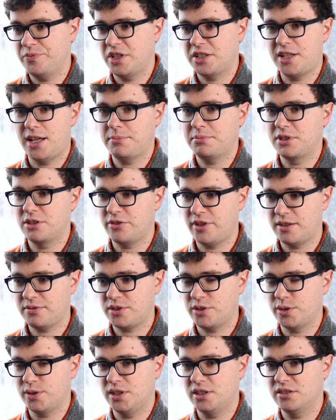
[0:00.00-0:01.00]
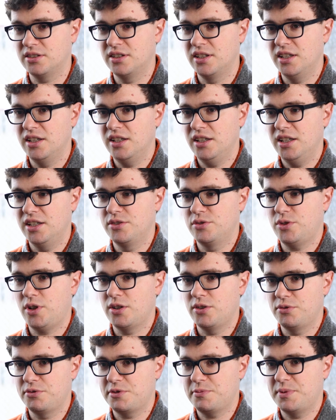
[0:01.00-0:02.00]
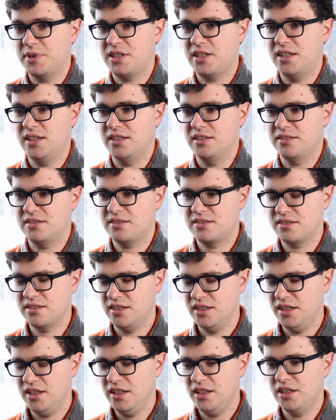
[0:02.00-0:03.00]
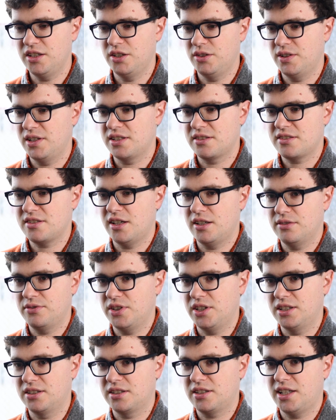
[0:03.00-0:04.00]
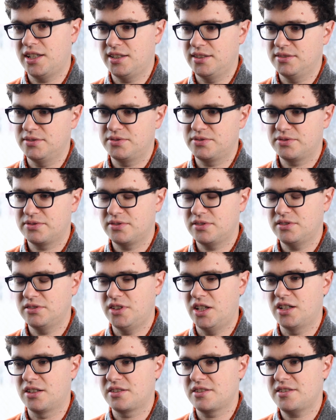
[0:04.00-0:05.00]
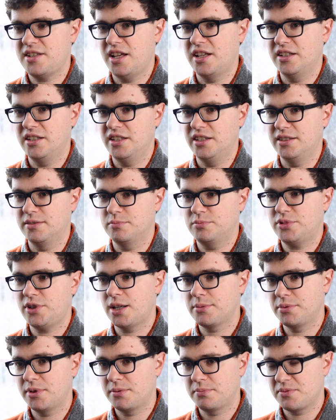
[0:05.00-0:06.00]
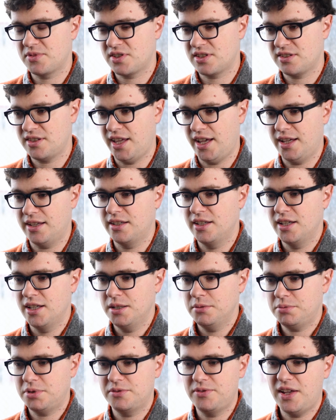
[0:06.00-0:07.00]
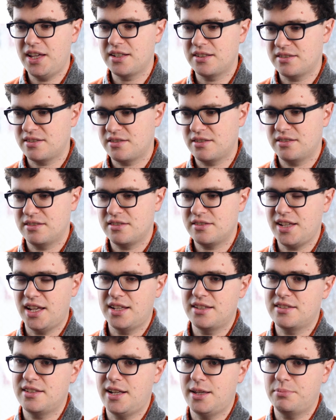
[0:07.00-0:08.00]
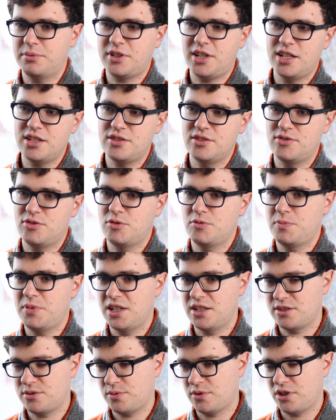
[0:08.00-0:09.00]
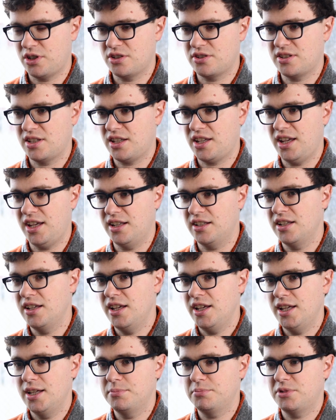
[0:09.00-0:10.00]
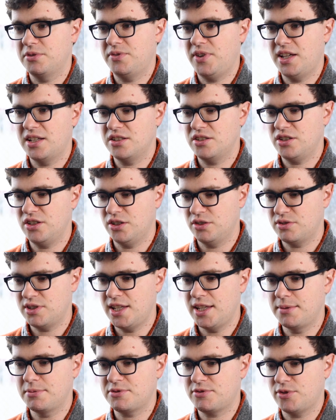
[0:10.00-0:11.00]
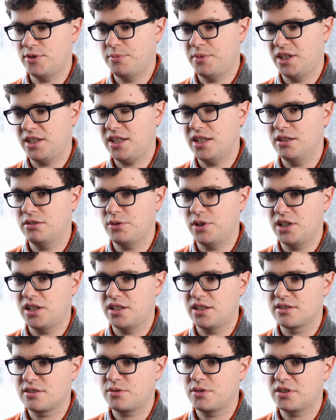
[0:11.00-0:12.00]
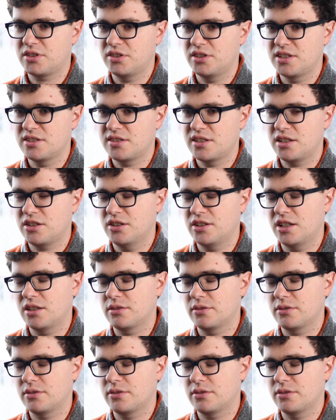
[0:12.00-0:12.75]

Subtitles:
adopting GraphQL in droves, because it's solving kind of long-standing problems that prevent sites and applications from being as good as they can, and prevent teams from like iterating as quickly as they could